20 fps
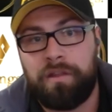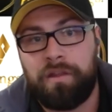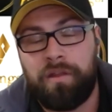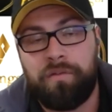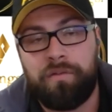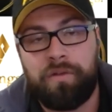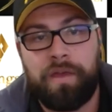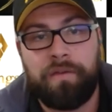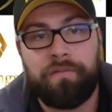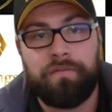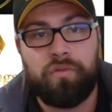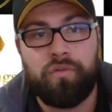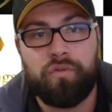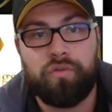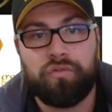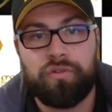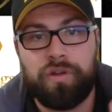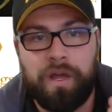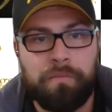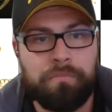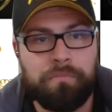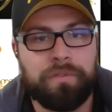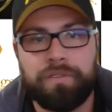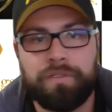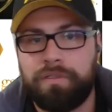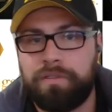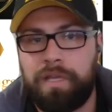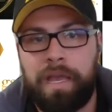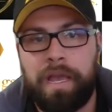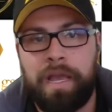have all your
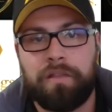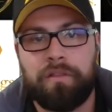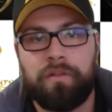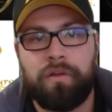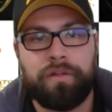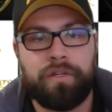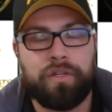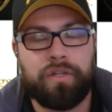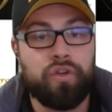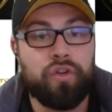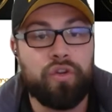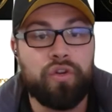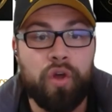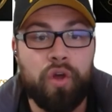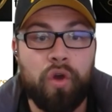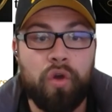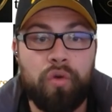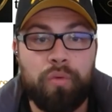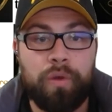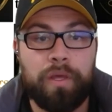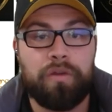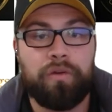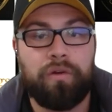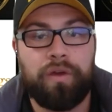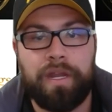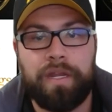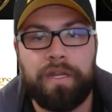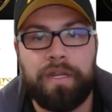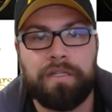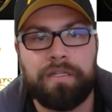numbers outlined and you know where you're
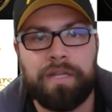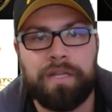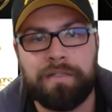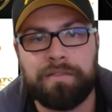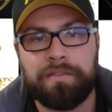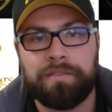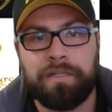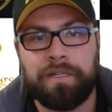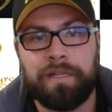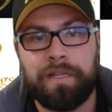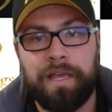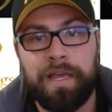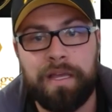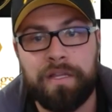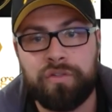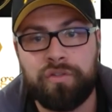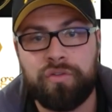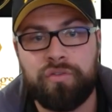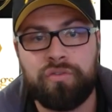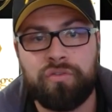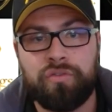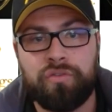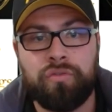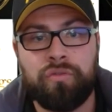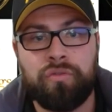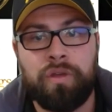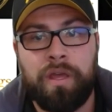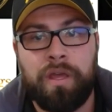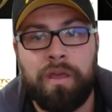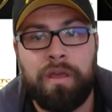heading does. It allows you
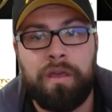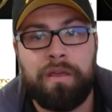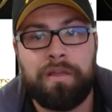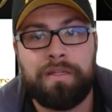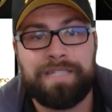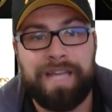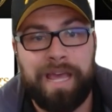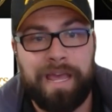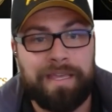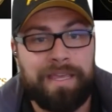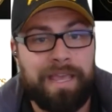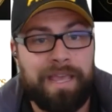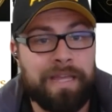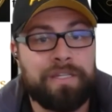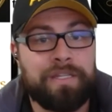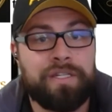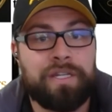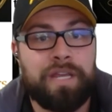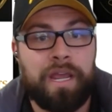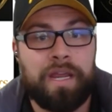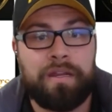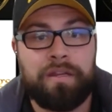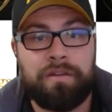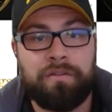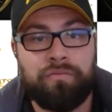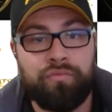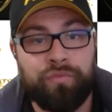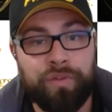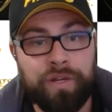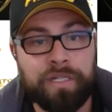to take
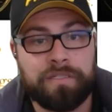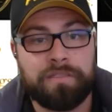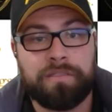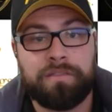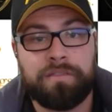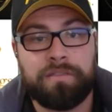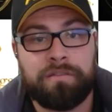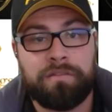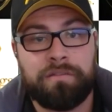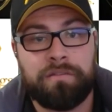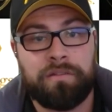educated risks.